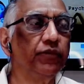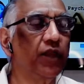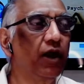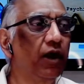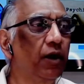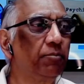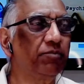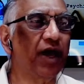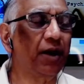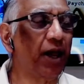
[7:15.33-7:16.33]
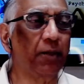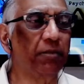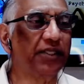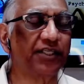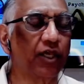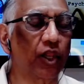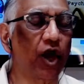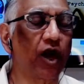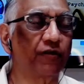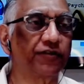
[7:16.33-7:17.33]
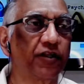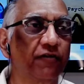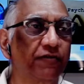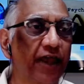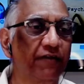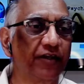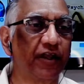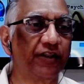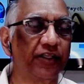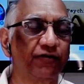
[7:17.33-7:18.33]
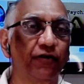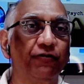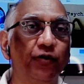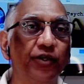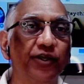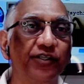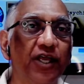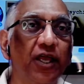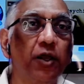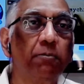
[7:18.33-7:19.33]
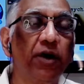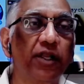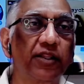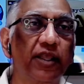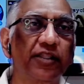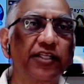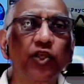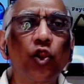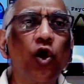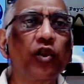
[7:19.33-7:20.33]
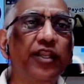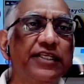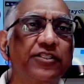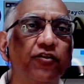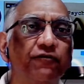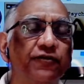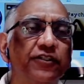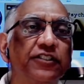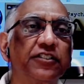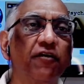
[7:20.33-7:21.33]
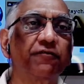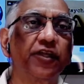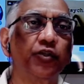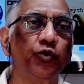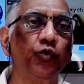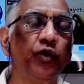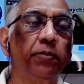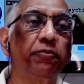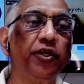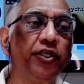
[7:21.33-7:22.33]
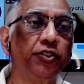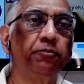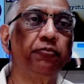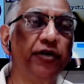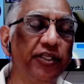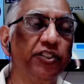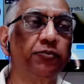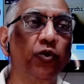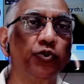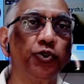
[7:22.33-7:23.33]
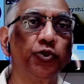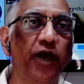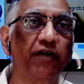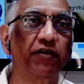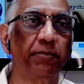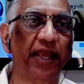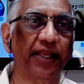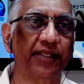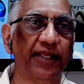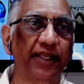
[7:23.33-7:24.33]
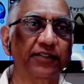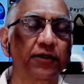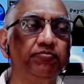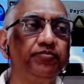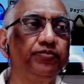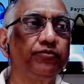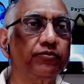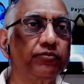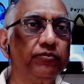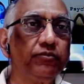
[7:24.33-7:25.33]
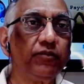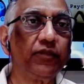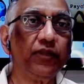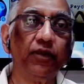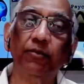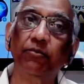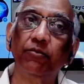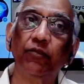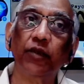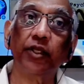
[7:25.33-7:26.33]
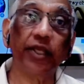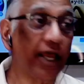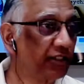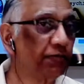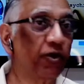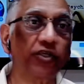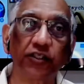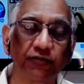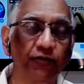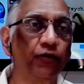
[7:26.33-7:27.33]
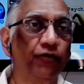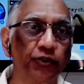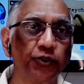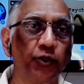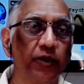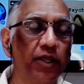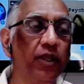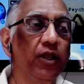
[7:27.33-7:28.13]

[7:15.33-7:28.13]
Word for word: Um, I, am missing a lot of stuff. I haven't done this for a few years, but there's a long list of stuff that you will predis- predispose you to having panic attacks. bad. Generally processed food. Generally yes, speaking? processed food for yeah, sure. Yeah.